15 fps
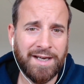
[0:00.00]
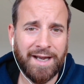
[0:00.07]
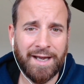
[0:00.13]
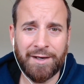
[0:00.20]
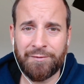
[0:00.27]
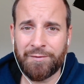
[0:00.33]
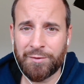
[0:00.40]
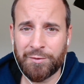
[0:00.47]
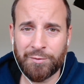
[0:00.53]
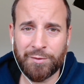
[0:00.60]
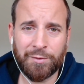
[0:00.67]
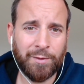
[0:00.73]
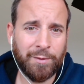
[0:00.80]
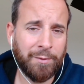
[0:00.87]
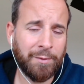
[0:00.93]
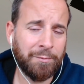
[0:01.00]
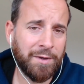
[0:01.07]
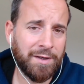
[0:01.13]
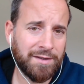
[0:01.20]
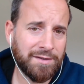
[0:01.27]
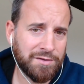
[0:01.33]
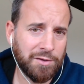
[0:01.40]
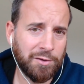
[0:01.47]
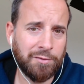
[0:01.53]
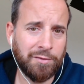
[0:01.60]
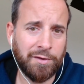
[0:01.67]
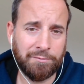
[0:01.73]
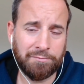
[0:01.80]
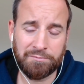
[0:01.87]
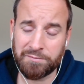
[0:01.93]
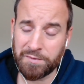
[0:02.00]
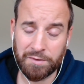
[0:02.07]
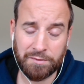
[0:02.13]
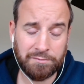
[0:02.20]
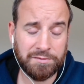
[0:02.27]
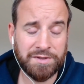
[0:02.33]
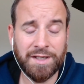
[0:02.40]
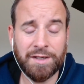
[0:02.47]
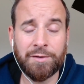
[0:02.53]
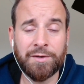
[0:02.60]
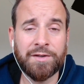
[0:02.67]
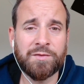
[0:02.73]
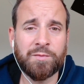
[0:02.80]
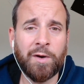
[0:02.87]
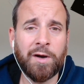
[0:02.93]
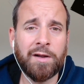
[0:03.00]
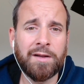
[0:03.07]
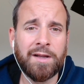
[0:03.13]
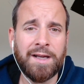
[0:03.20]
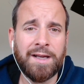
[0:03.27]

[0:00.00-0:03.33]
And if you do agree with me, share it as well.